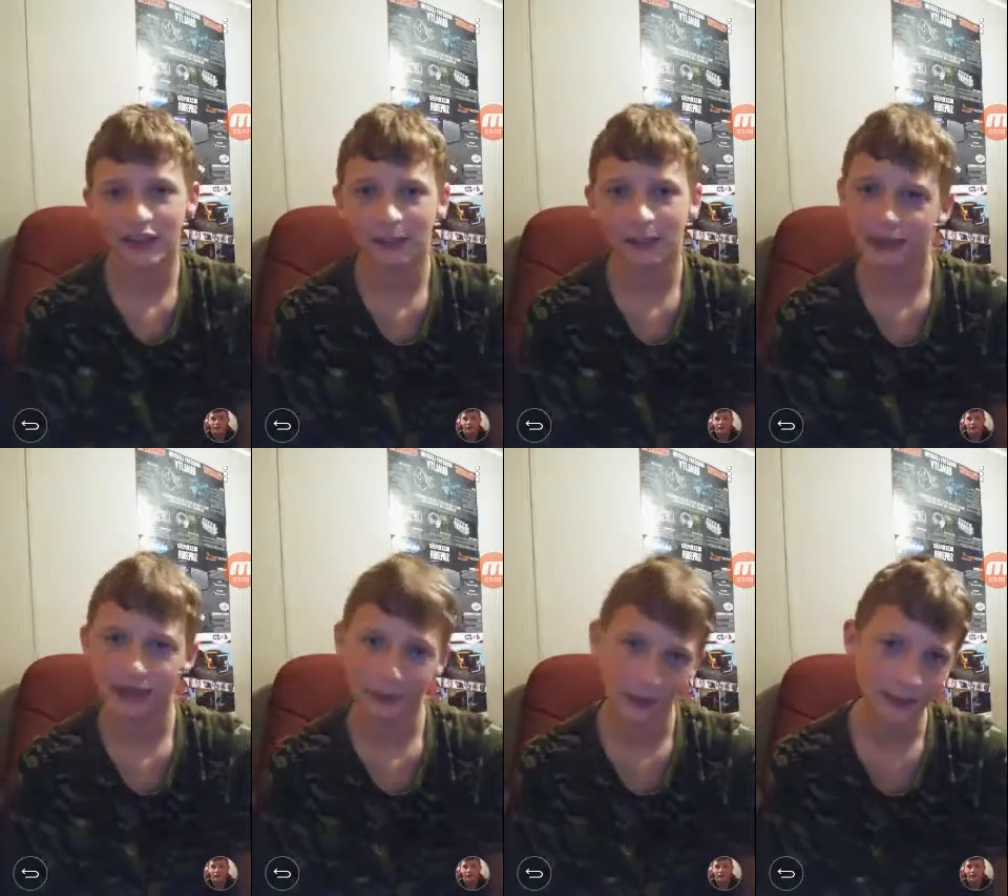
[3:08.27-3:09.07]
I met a
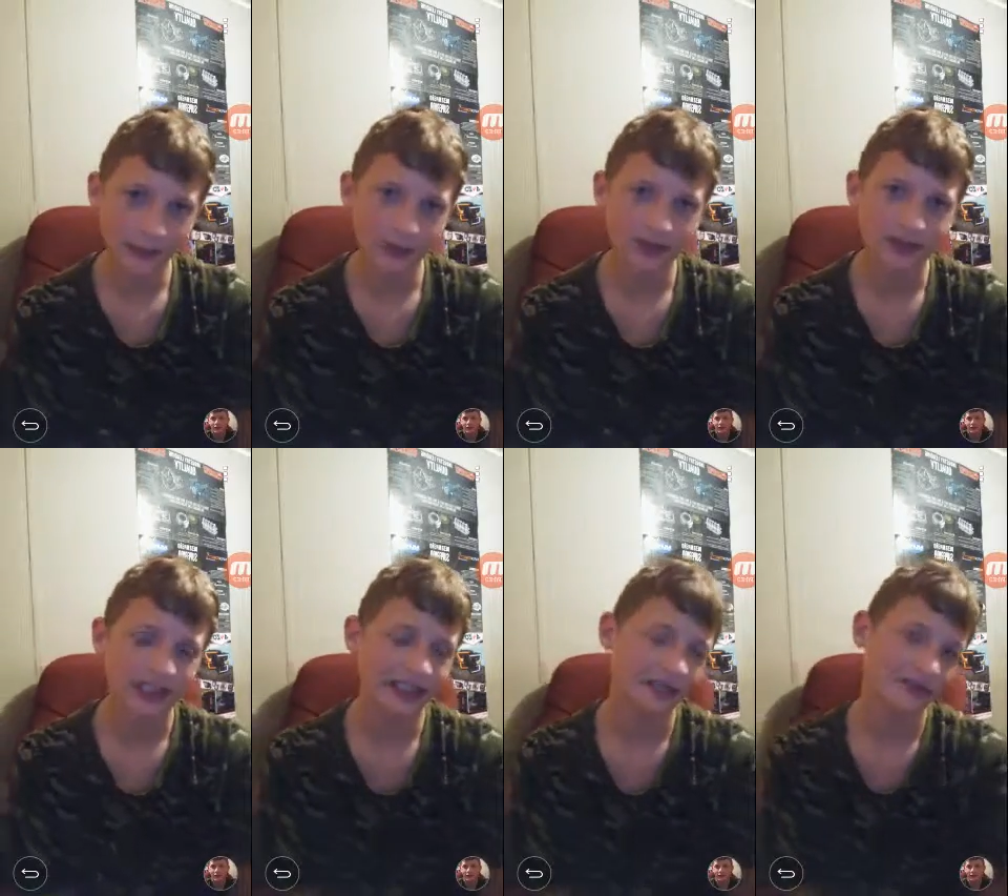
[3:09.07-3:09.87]
lot of people,
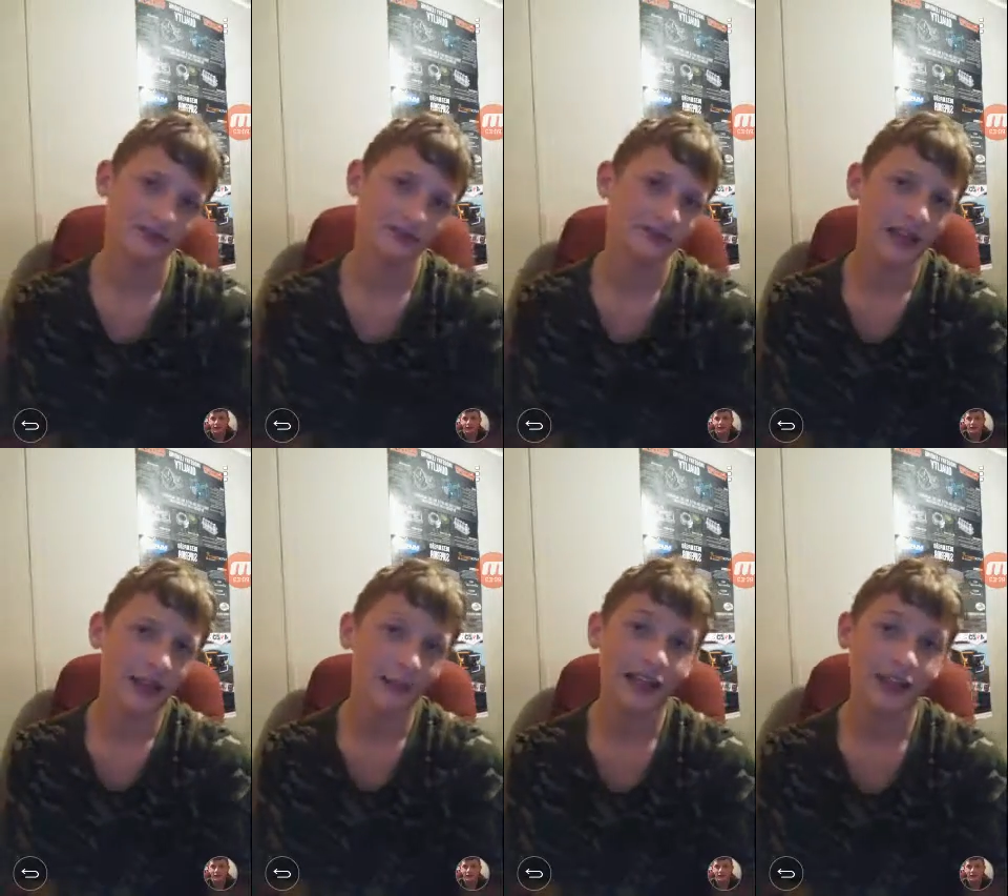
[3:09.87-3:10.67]
and
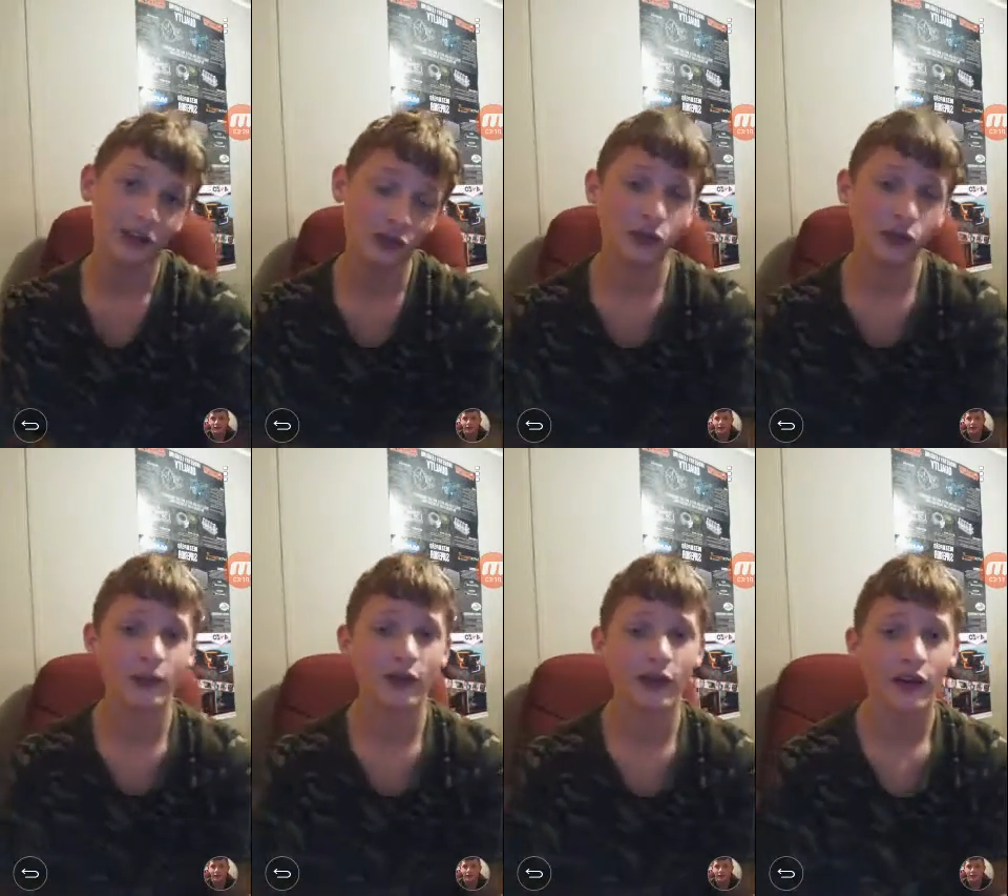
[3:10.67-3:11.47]
I met a
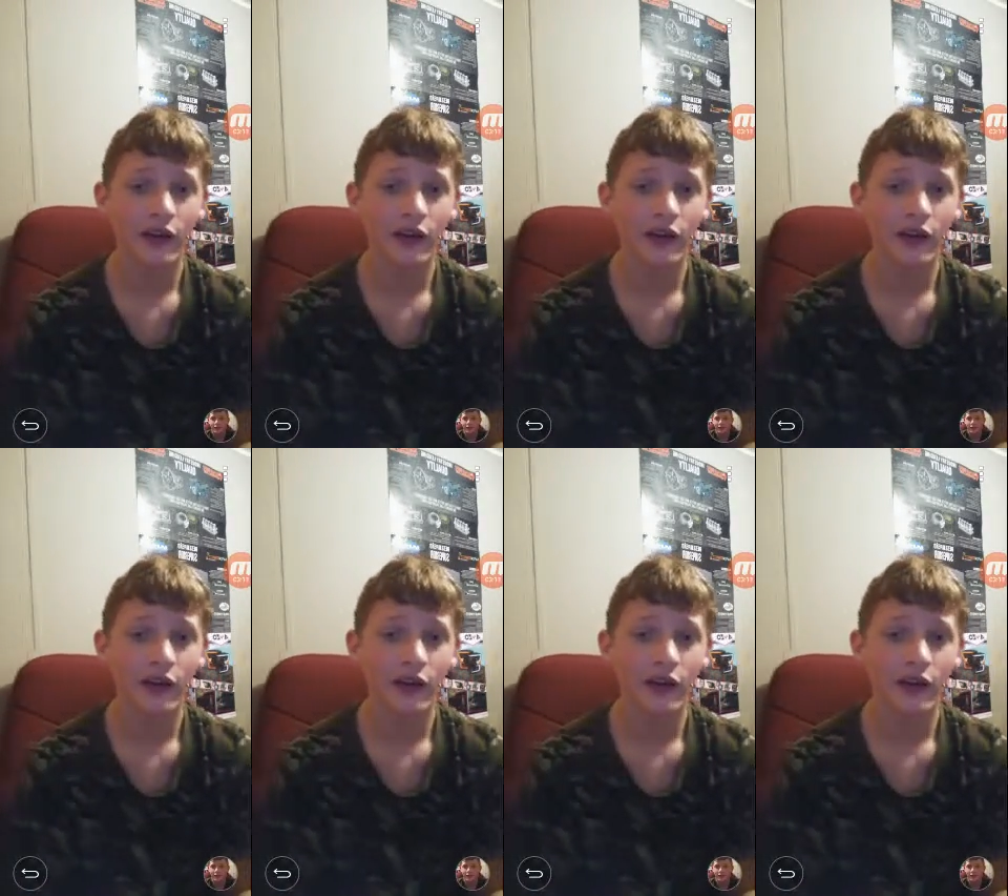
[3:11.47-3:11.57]
YouTuber